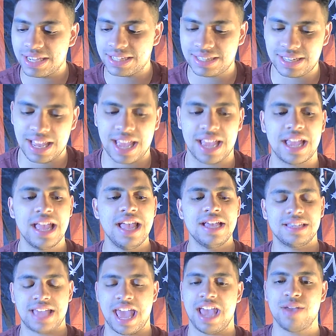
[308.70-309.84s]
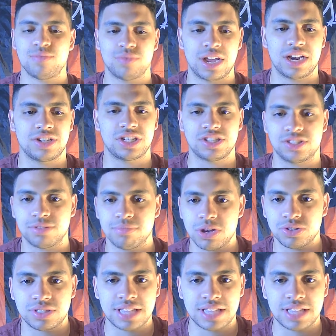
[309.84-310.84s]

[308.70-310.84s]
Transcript: say Cam Reddish is the most